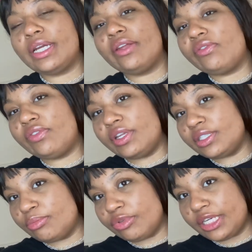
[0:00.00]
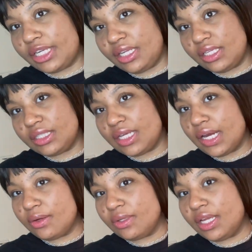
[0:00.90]
I can finish braiding it
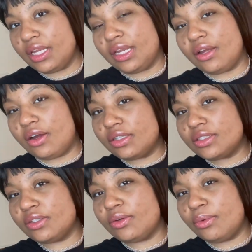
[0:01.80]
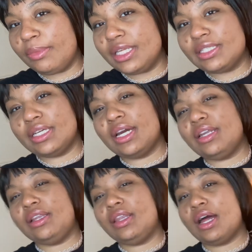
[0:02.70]
down. And it also makes it kind
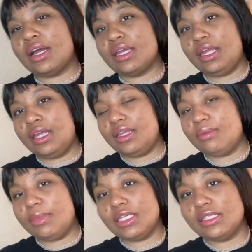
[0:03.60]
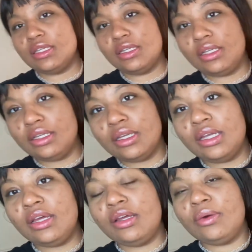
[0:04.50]
of lock in basically
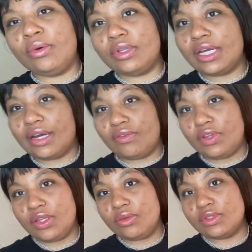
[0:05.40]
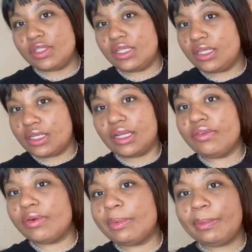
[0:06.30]
without having to use anything
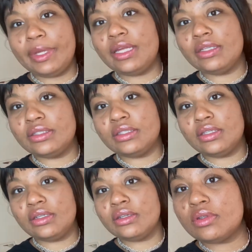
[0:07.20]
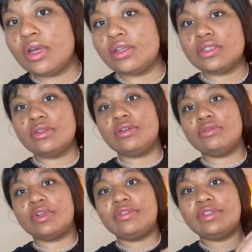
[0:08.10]
like rubber bands. Also, the
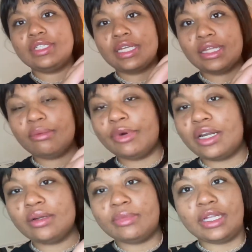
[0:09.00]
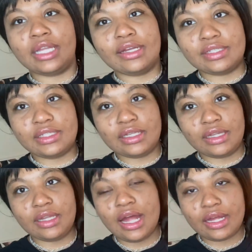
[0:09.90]
roughness at the bottom allows it to
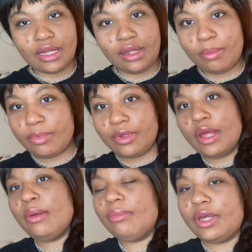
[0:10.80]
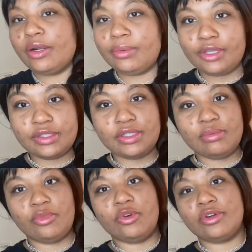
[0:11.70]
lock up better because
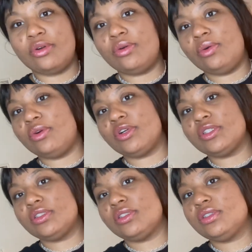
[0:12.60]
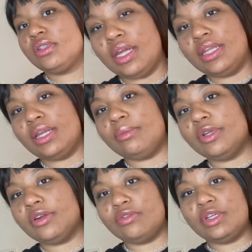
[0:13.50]
it's more coarse. And then I'm
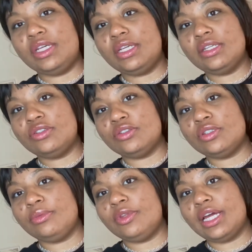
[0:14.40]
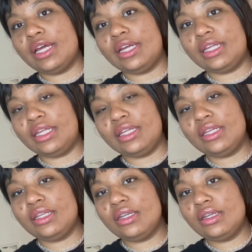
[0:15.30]
gonna redistribute that
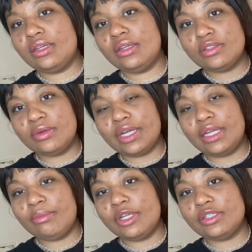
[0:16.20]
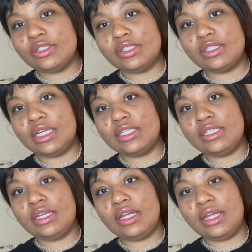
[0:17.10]
again so I can make sure it's
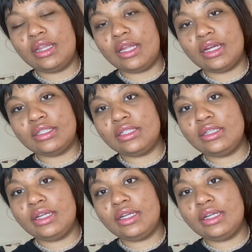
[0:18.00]
nice and locked in